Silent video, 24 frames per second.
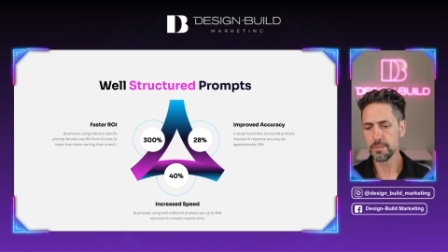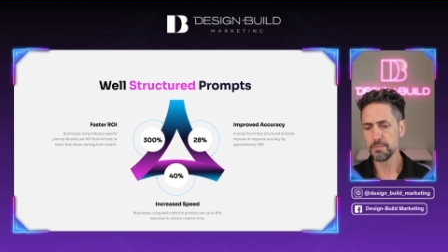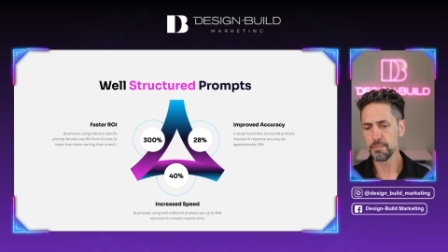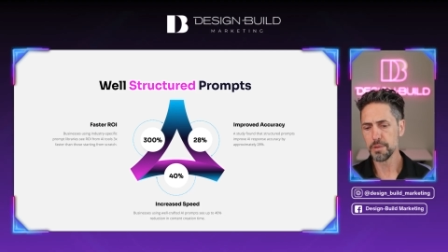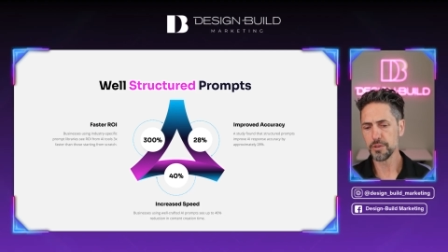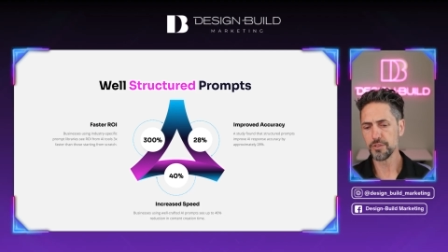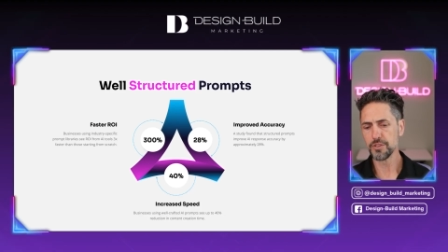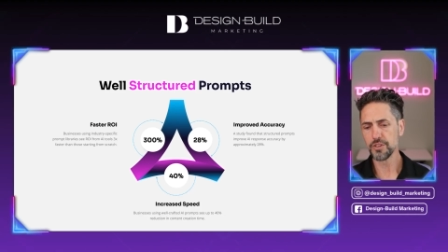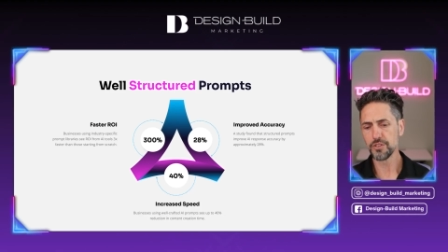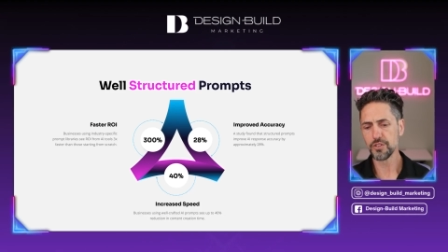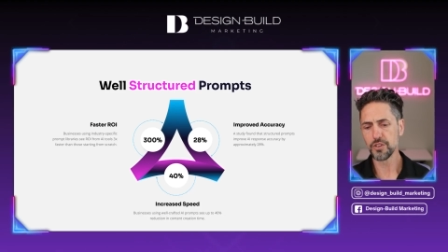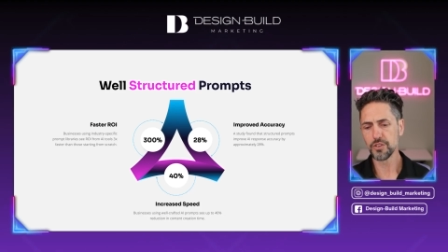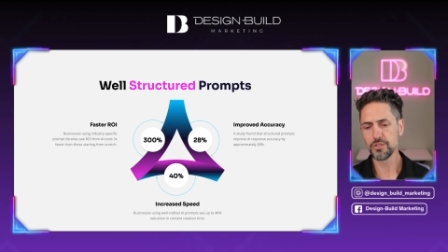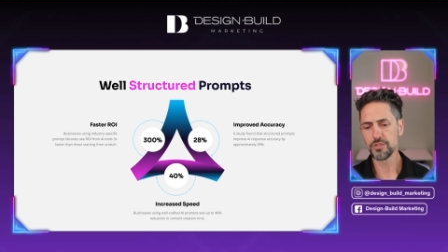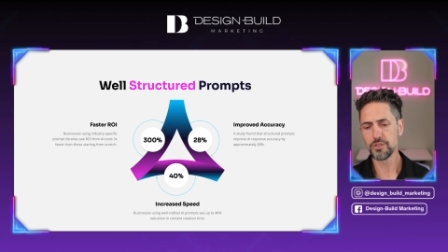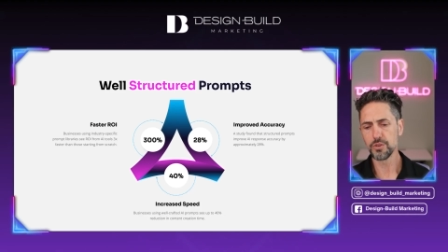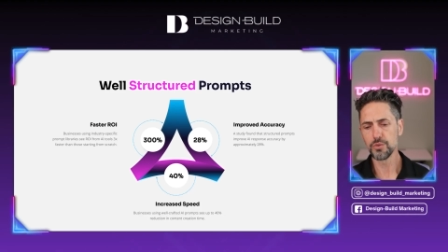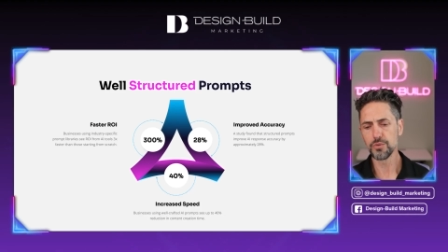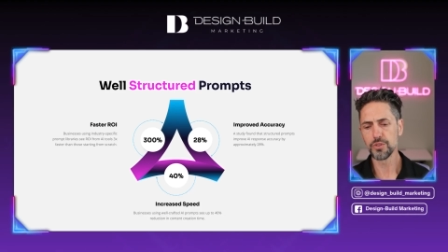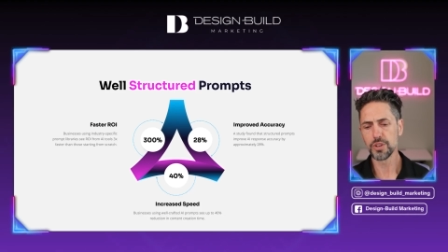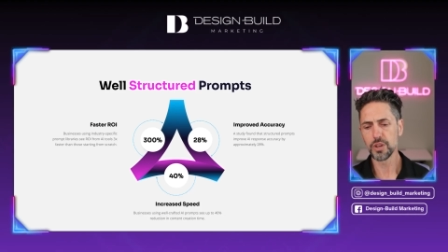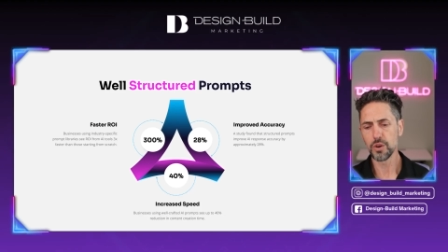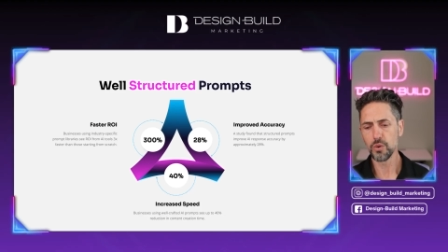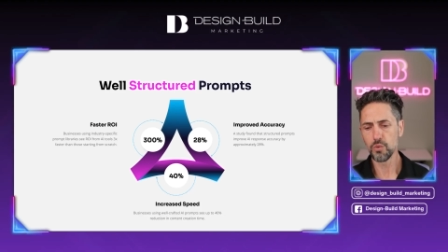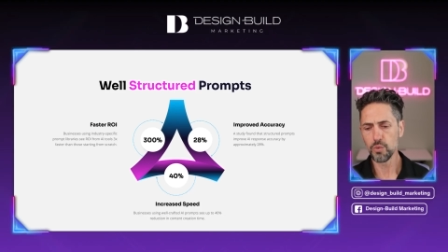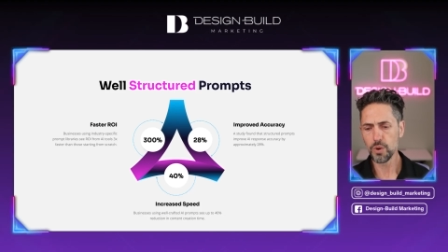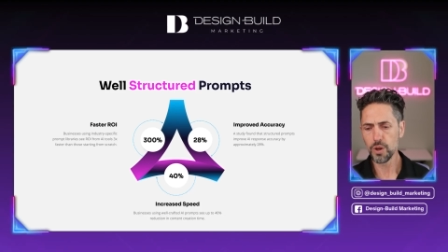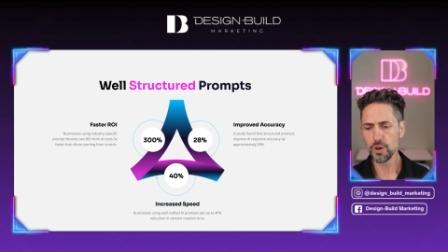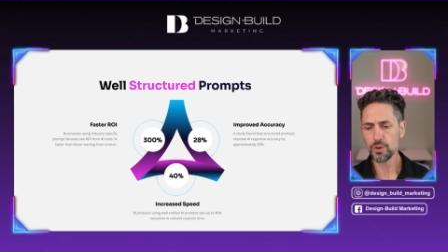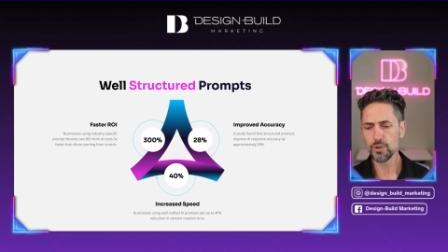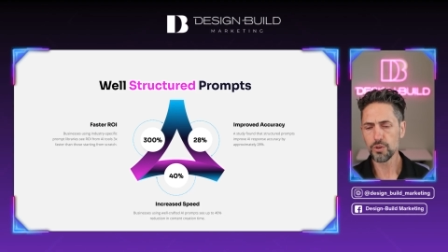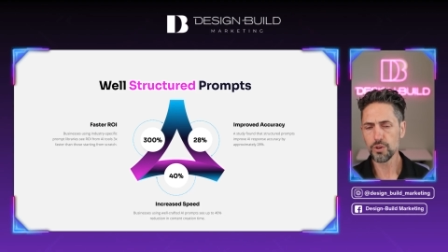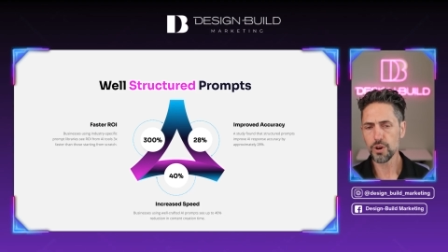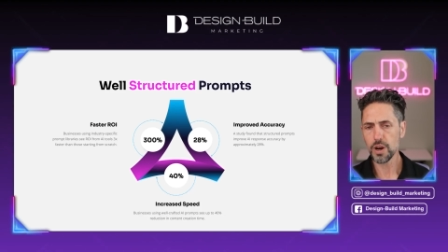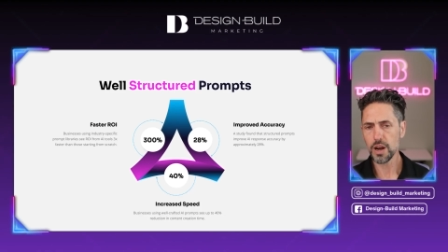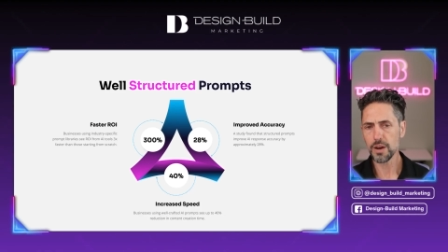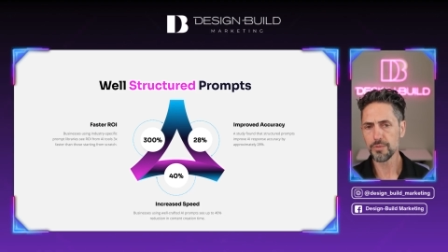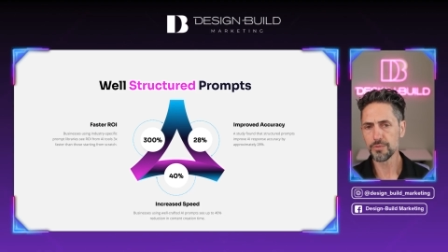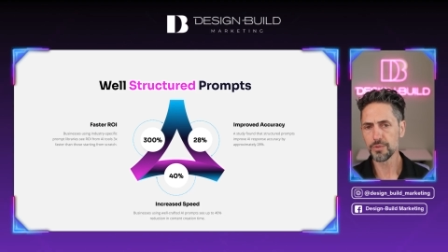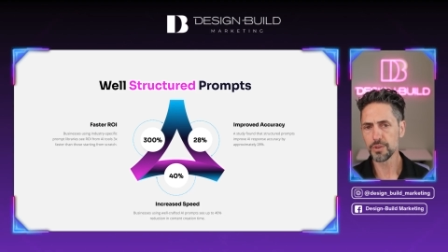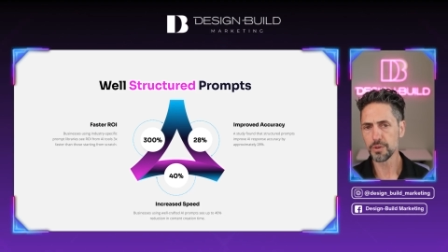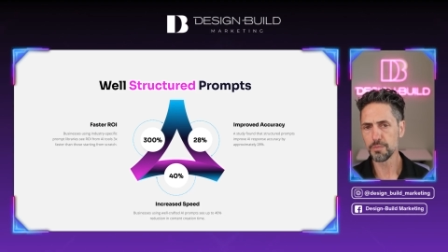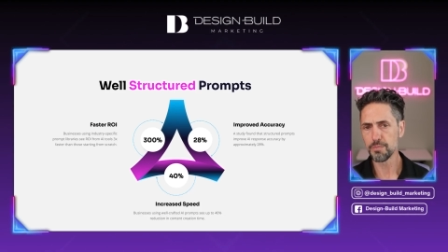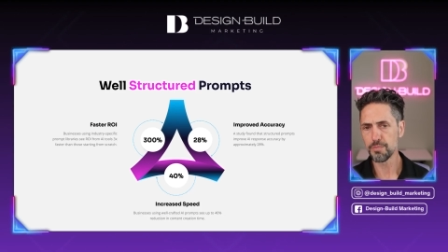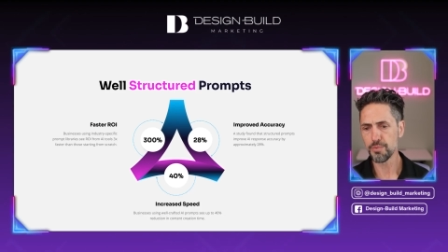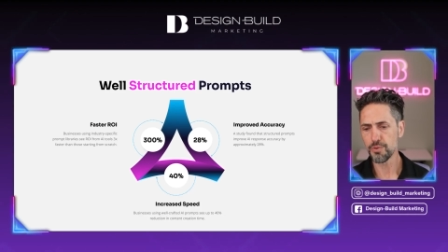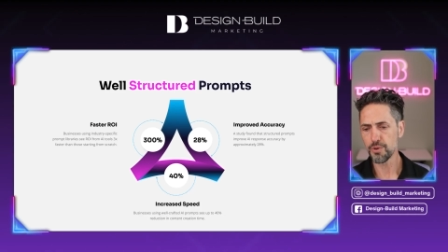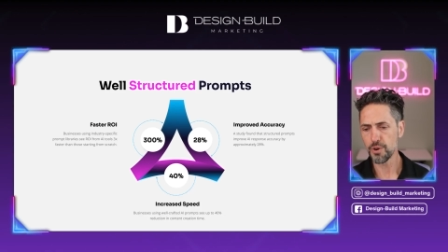Businesses using
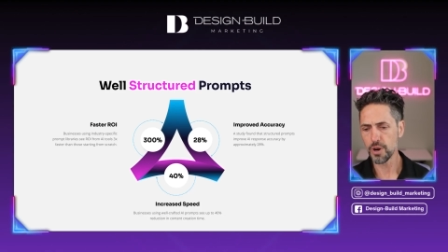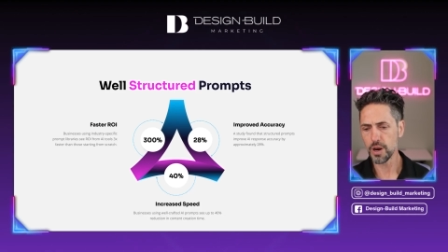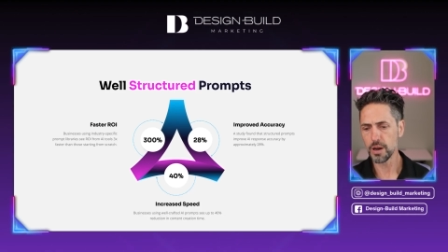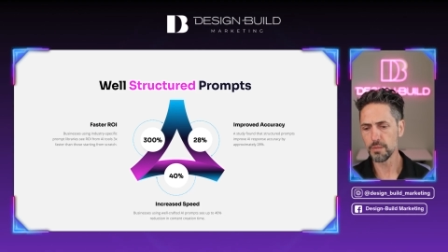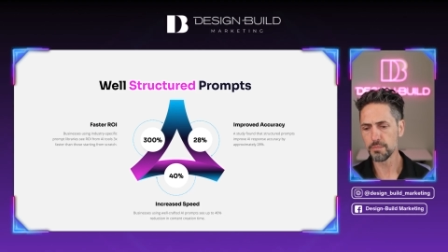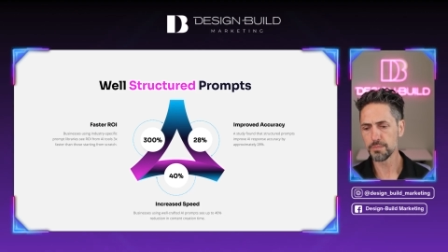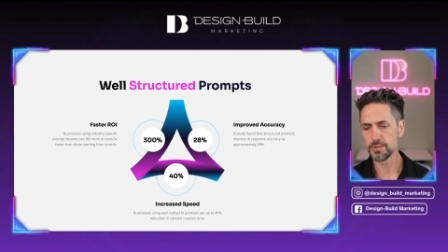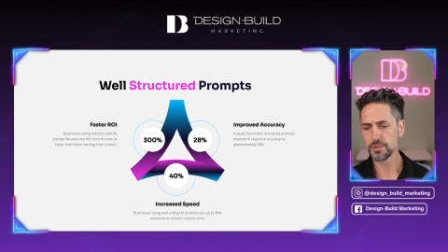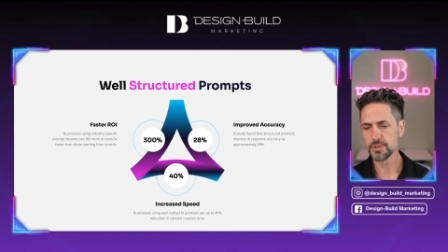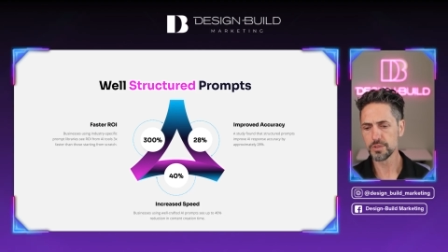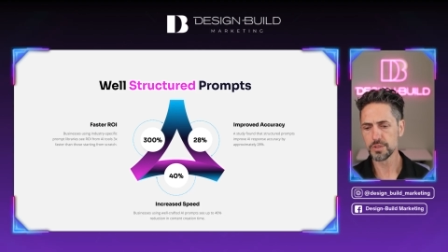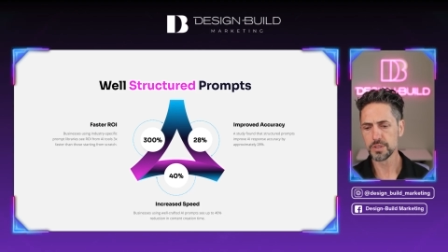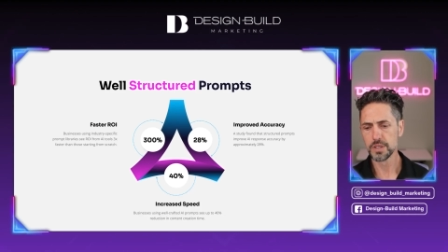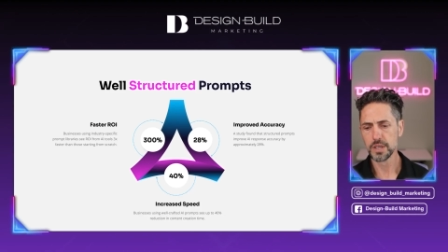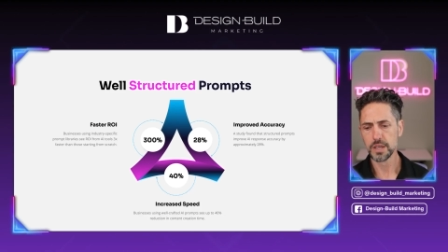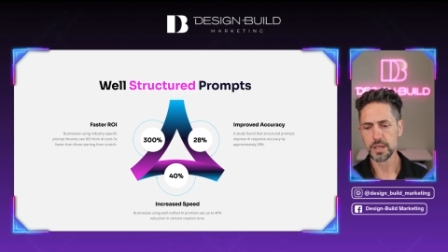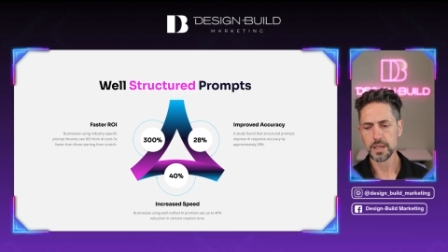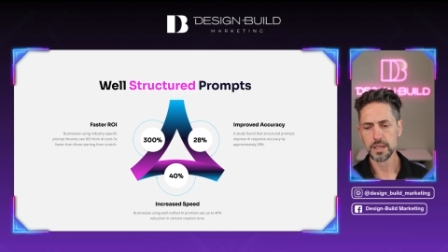well-crafted prompts